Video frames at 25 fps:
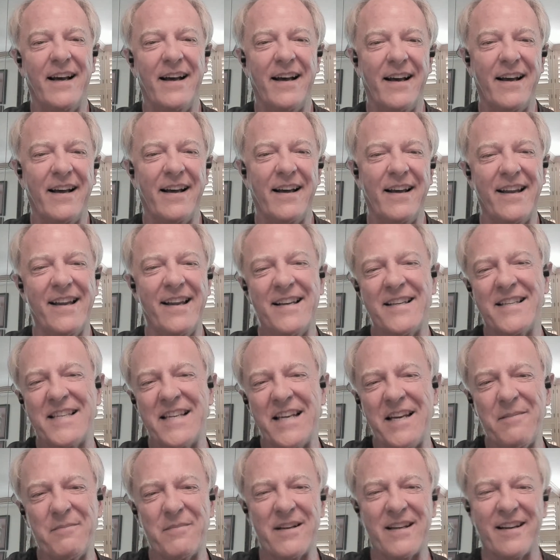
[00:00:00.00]
It
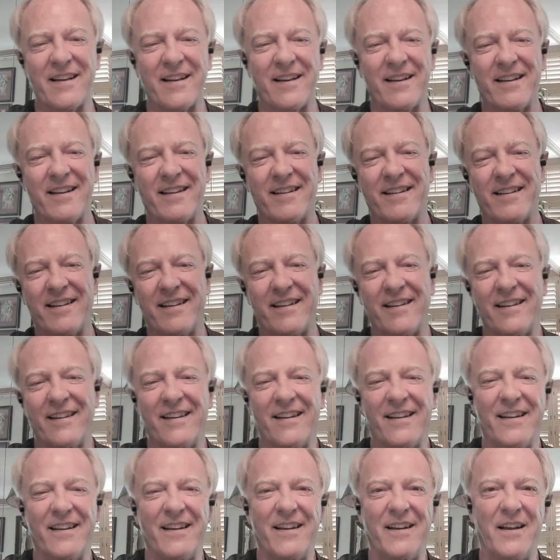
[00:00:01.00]
seemed a
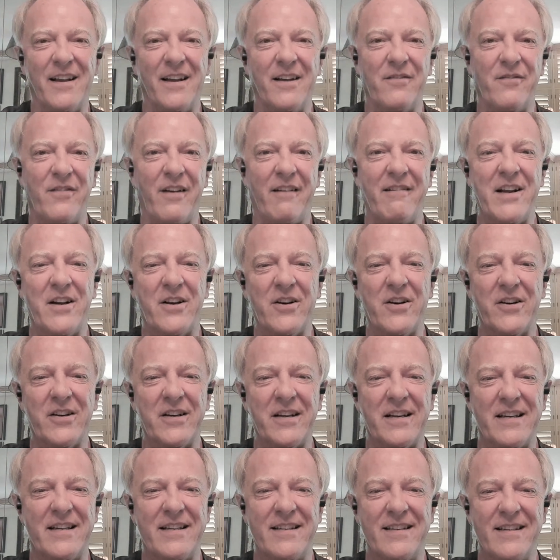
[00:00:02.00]
very
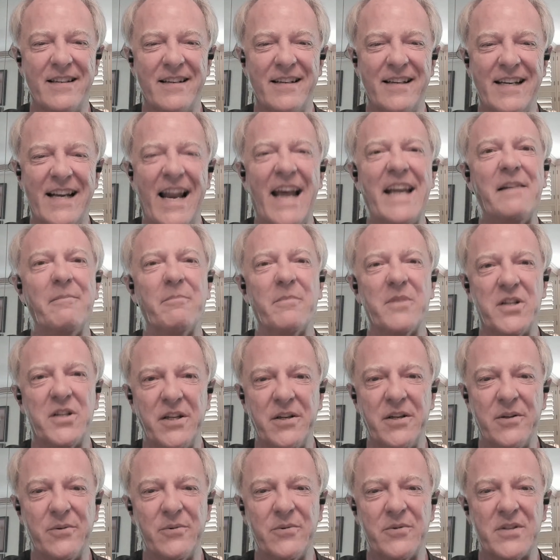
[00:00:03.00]
good name
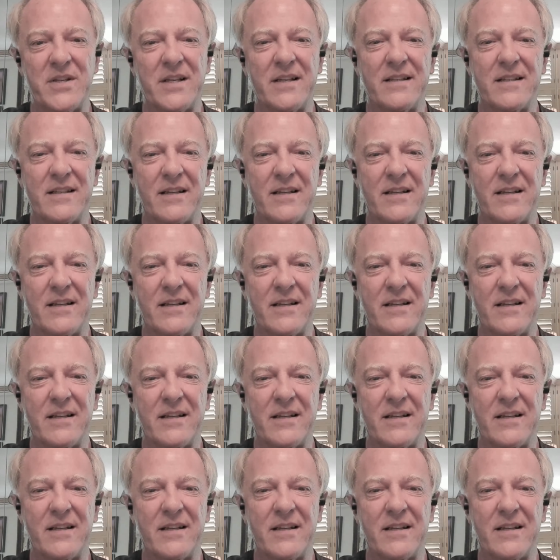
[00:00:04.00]
to use.